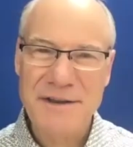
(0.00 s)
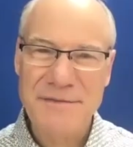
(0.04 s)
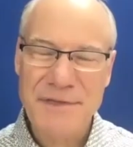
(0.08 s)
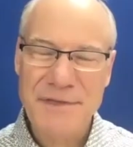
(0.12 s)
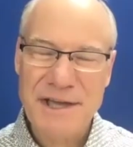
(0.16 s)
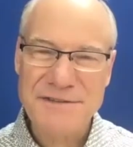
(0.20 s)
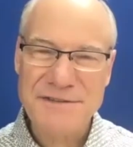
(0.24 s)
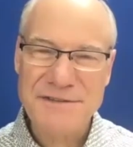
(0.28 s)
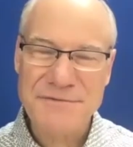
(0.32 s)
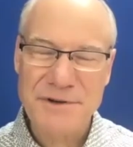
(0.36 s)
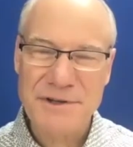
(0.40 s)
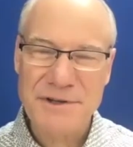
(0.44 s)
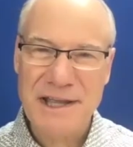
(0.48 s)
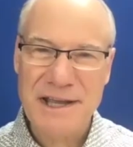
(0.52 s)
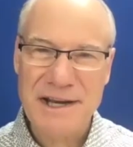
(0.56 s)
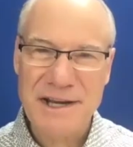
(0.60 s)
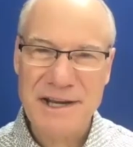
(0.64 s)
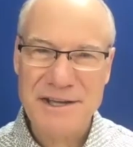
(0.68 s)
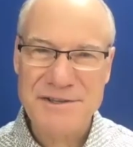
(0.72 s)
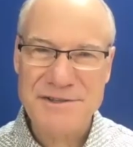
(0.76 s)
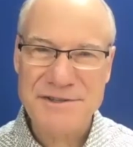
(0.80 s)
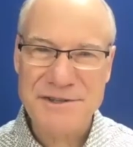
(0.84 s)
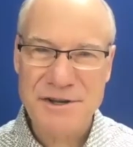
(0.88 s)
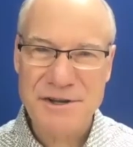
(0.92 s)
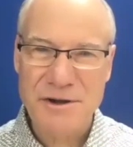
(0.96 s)
Thanks for letting
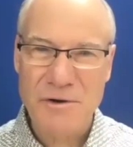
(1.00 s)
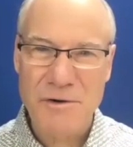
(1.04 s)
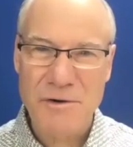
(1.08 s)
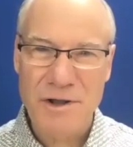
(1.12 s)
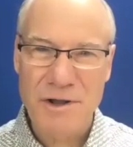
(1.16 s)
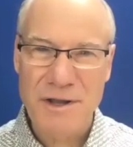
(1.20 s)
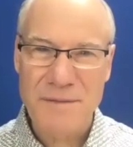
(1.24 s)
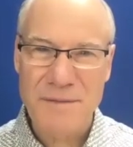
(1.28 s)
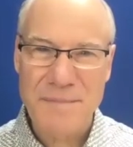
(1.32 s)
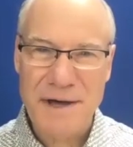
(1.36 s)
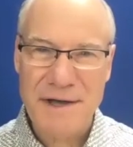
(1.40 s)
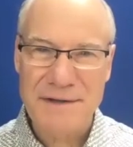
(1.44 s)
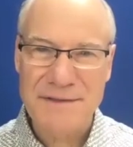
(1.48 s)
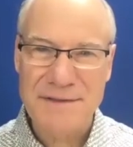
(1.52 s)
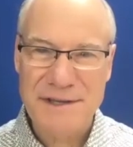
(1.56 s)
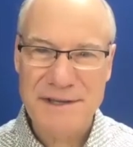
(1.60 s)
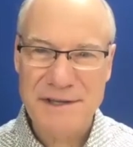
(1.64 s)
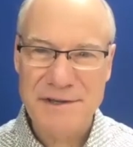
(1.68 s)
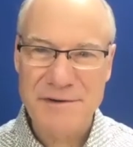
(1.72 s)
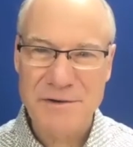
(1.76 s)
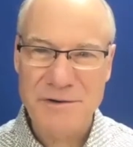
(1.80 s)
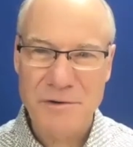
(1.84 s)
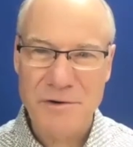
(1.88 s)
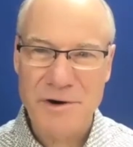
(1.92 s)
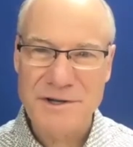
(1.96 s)
us know all about the
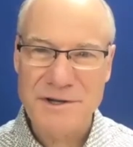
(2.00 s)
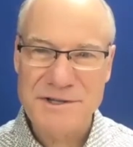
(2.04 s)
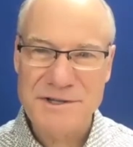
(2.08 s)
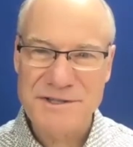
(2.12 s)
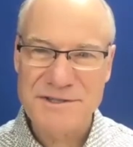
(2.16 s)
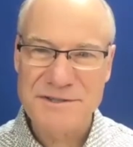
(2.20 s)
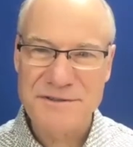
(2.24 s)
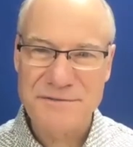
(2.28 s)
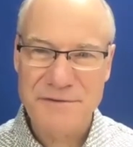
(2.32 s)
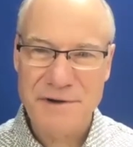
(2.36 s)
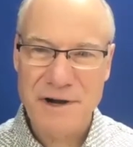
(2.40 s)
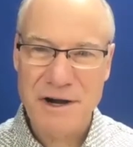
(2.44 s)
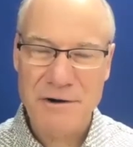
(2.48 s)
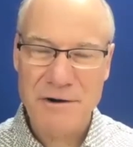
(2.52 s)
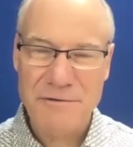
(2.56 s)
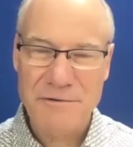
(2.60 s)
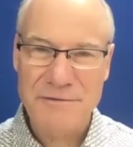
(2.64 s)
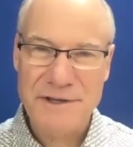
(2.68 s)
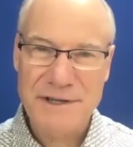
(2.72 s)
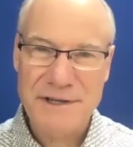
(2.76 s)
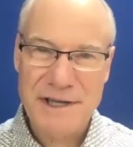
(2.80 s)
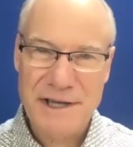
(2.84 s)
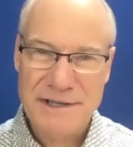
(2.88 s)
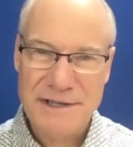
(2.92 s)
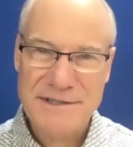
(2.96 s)
origins of Viral
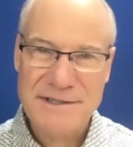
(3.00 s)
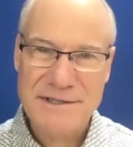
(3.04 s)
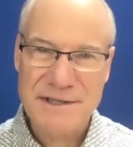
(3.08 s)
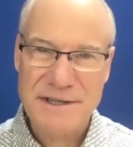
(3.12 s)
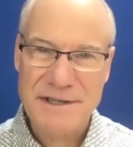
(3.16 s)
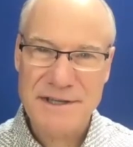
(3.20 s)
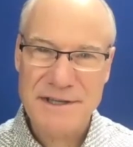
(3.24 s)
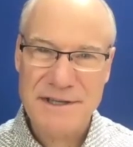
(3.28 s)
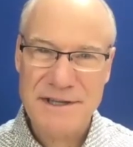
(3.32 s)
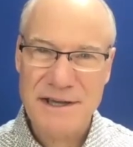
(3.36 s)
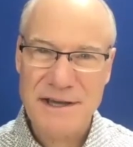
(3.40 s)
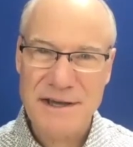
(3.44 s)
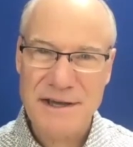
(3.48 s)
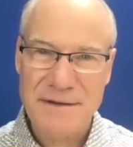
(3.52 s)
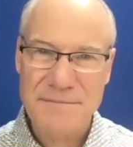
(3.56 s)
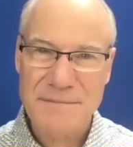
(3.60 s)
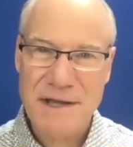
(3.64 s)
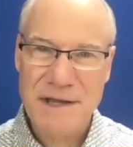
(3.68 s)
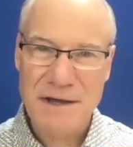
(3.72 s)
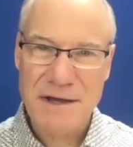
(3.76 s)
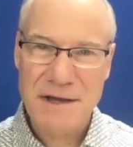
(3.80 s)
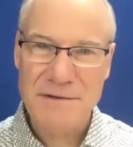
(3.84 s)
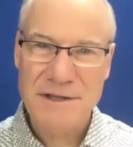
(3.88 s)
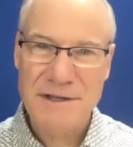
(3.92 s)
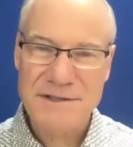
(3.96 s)
Vignettes. And
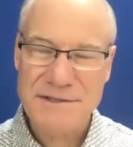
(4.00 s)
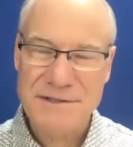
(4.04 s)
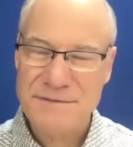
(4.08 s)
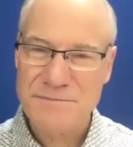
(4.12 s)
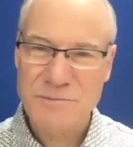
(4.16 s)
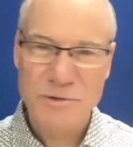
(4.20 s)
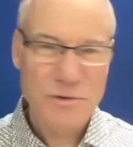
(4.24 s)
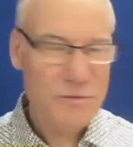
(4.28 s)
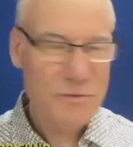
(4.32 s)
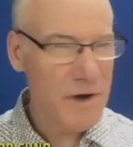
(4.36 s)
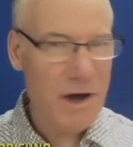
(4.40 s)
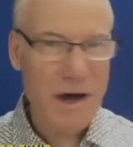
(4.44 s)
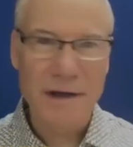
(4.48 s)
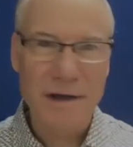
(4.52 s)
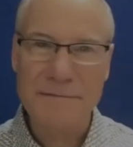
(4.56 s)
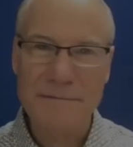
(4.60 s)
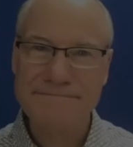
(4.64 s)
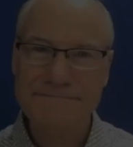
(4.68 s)
now let's move on.